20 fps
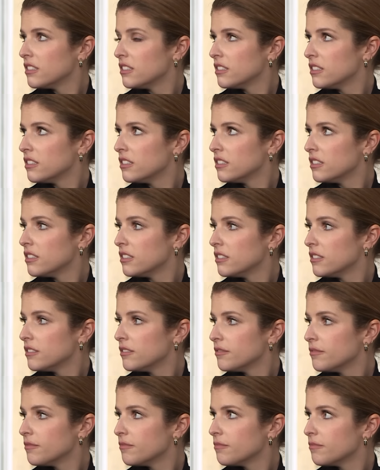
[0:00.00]

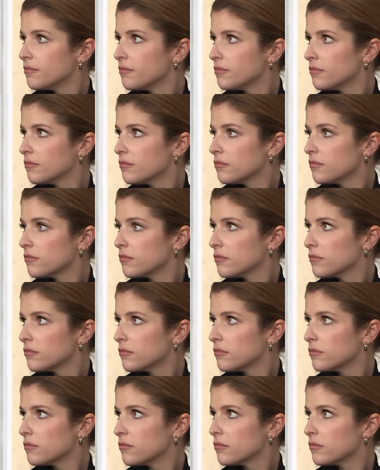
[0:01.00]

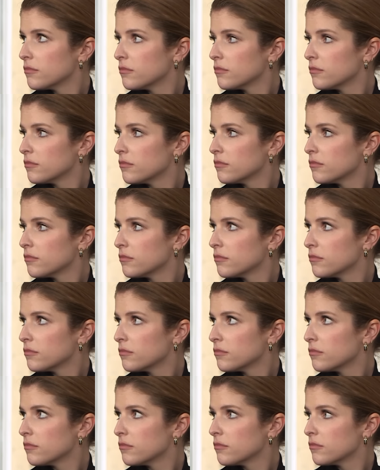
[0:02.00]

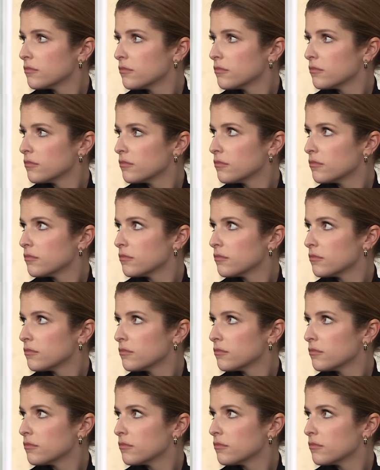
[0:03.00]
No words are spoken by the person on screen.